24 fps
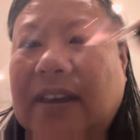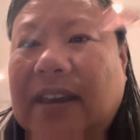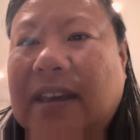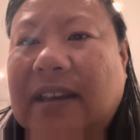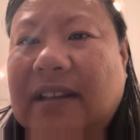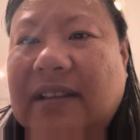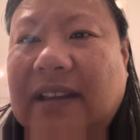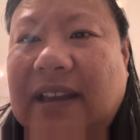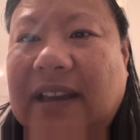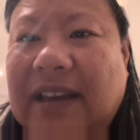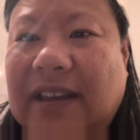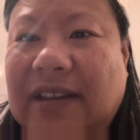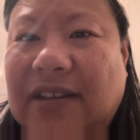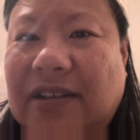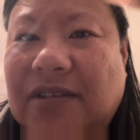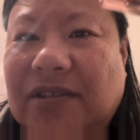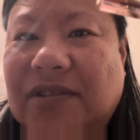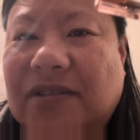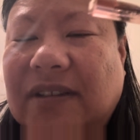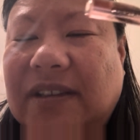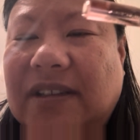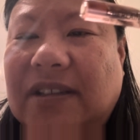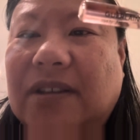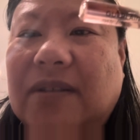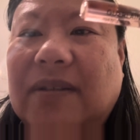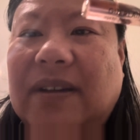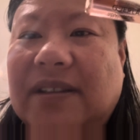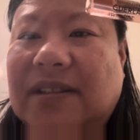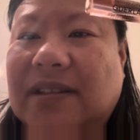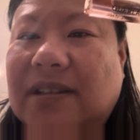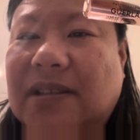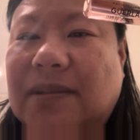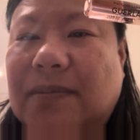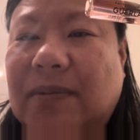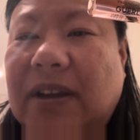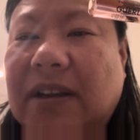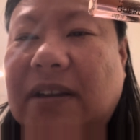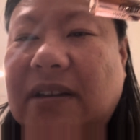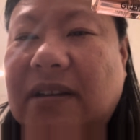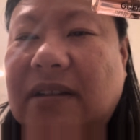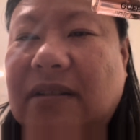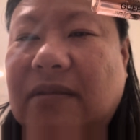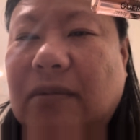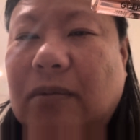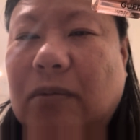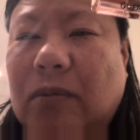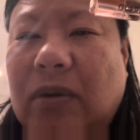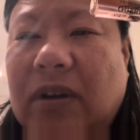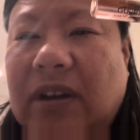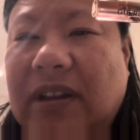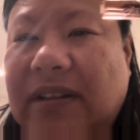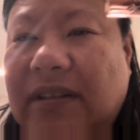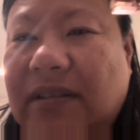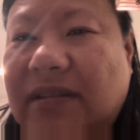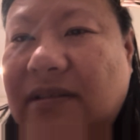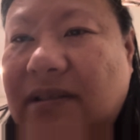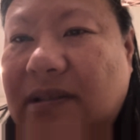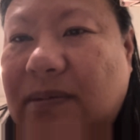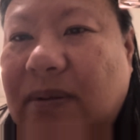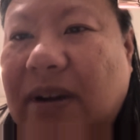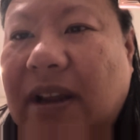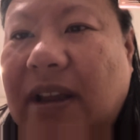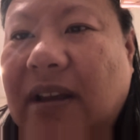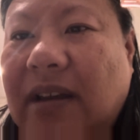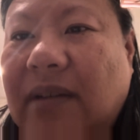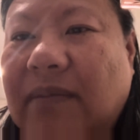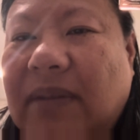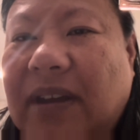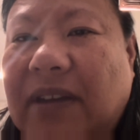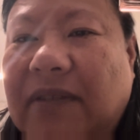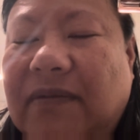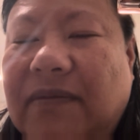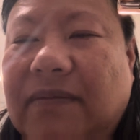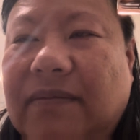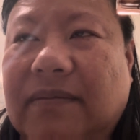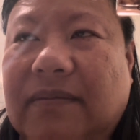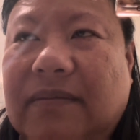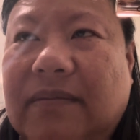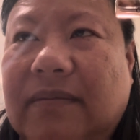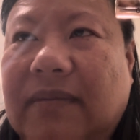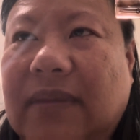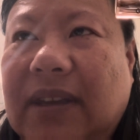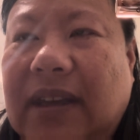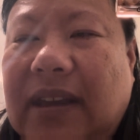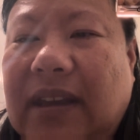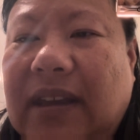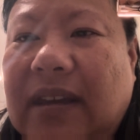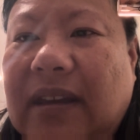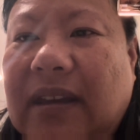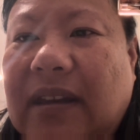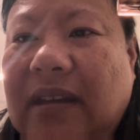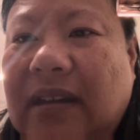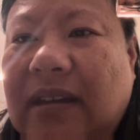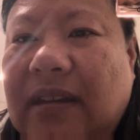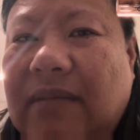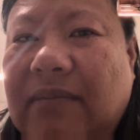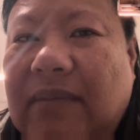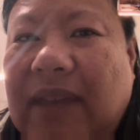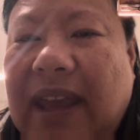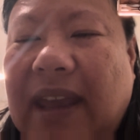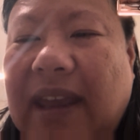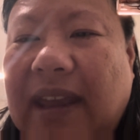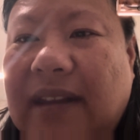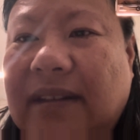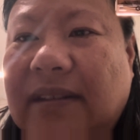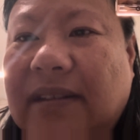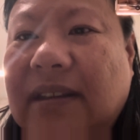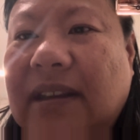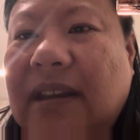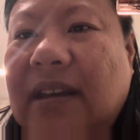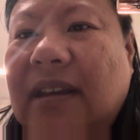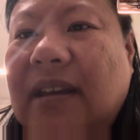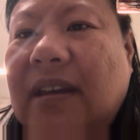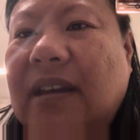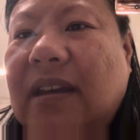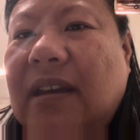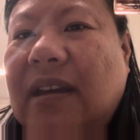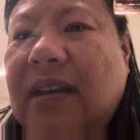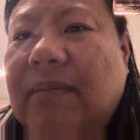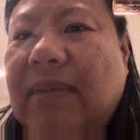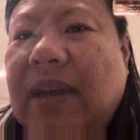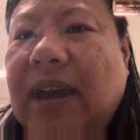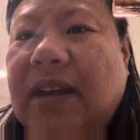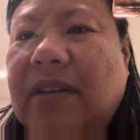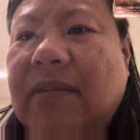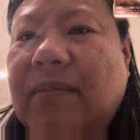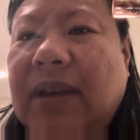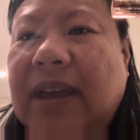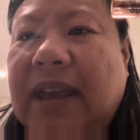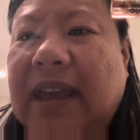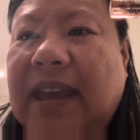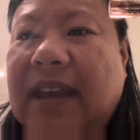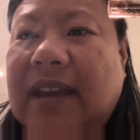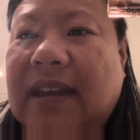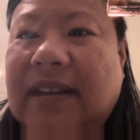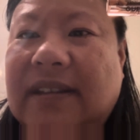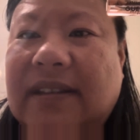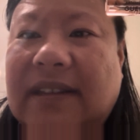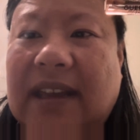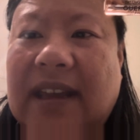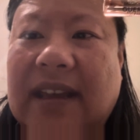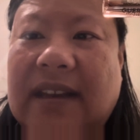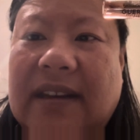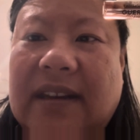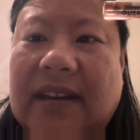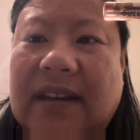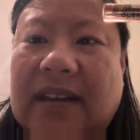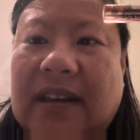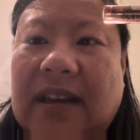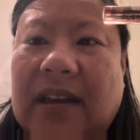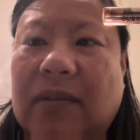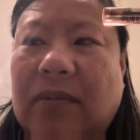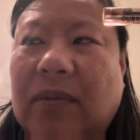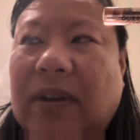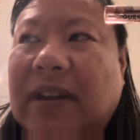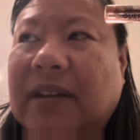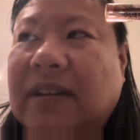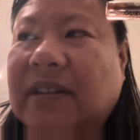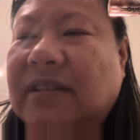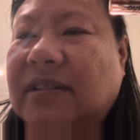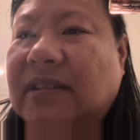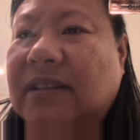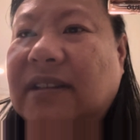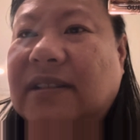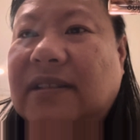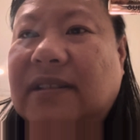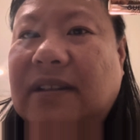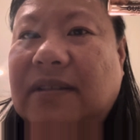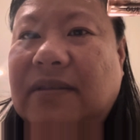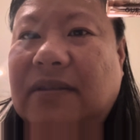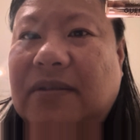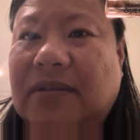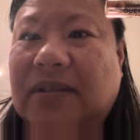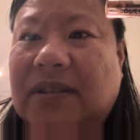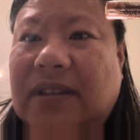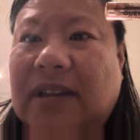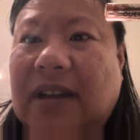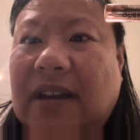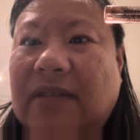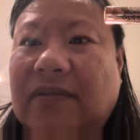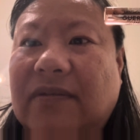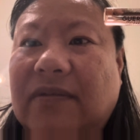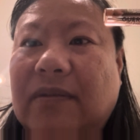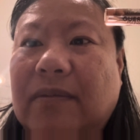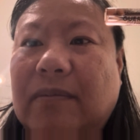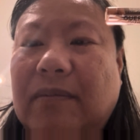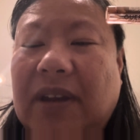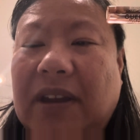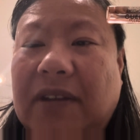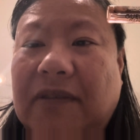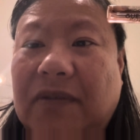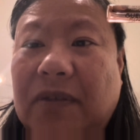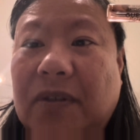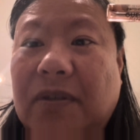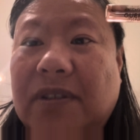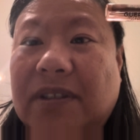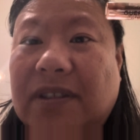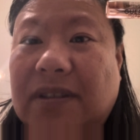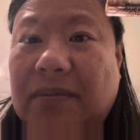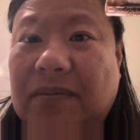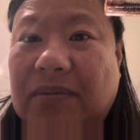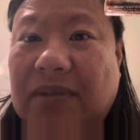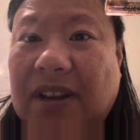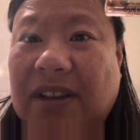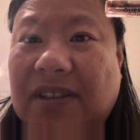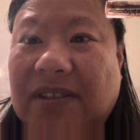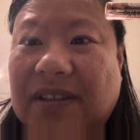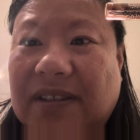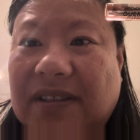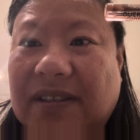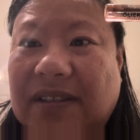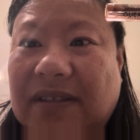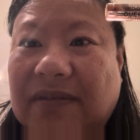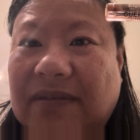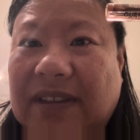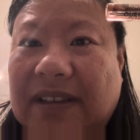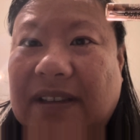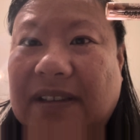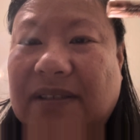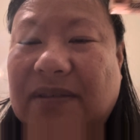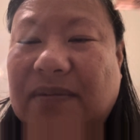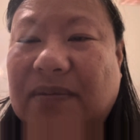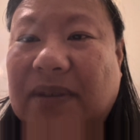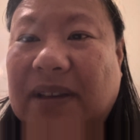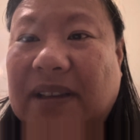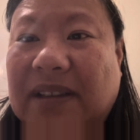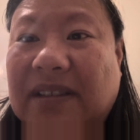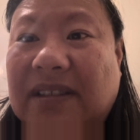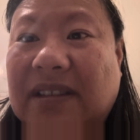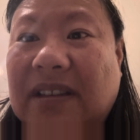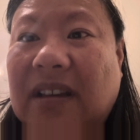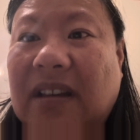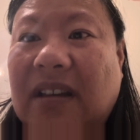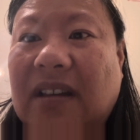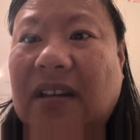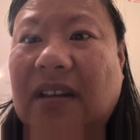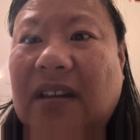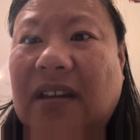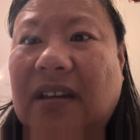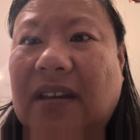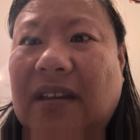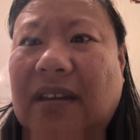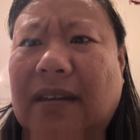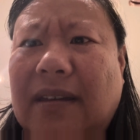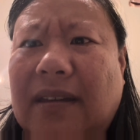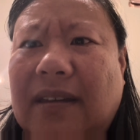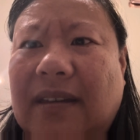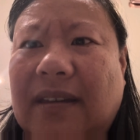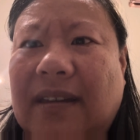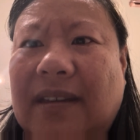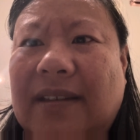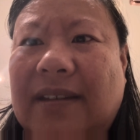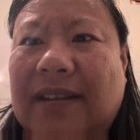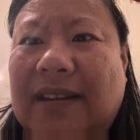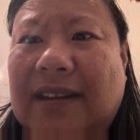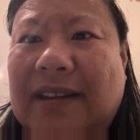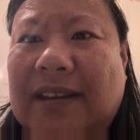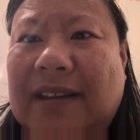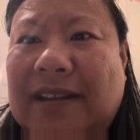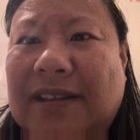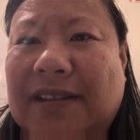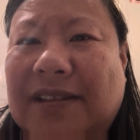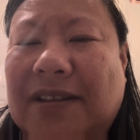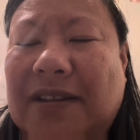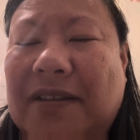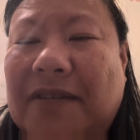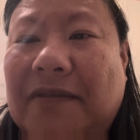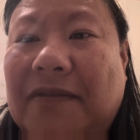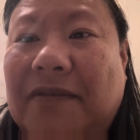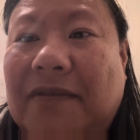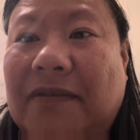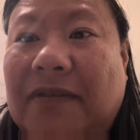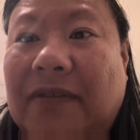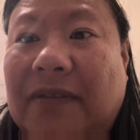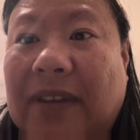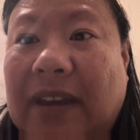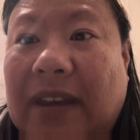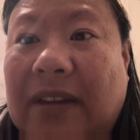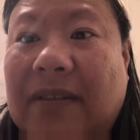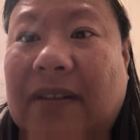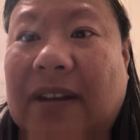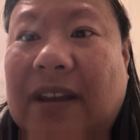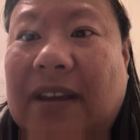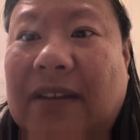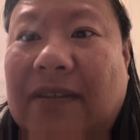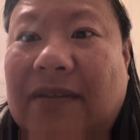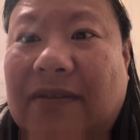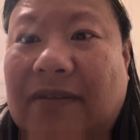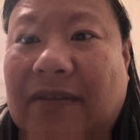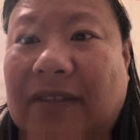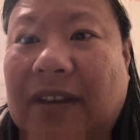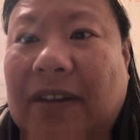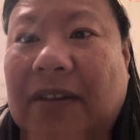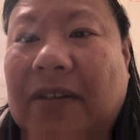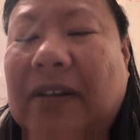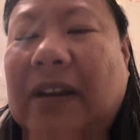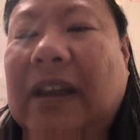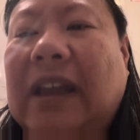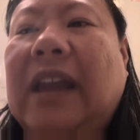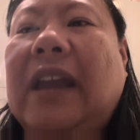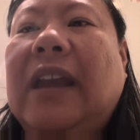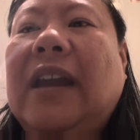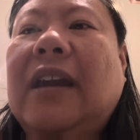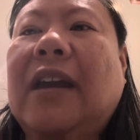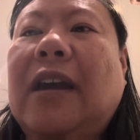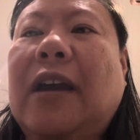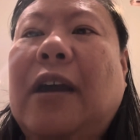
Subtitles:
it like I usually do. I just sprayed it one spray on my hand, back of my hand, and then I went and did other stuff. My first impressions of this was it is very, very